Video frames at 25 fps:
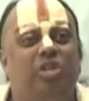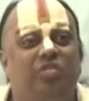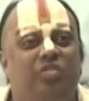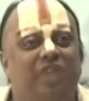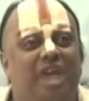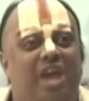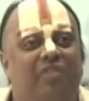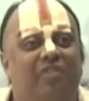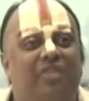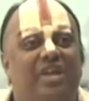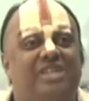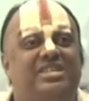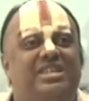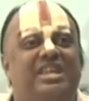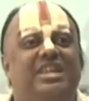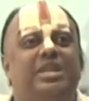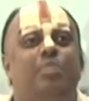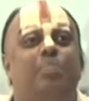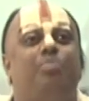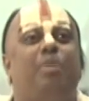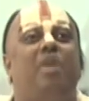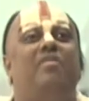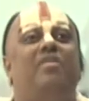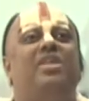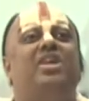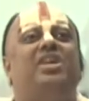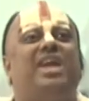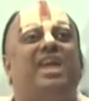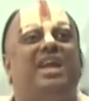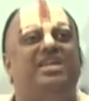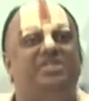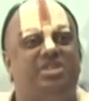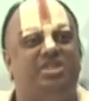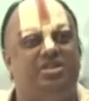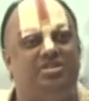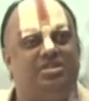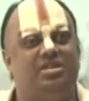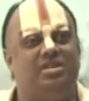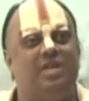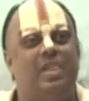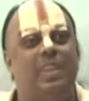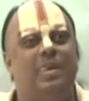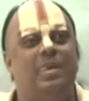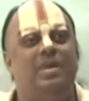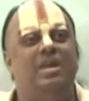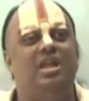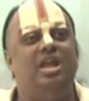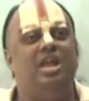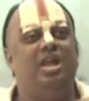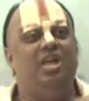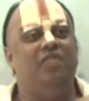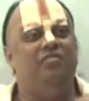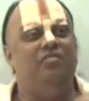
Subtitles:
Fourth, we are facing the power crisis.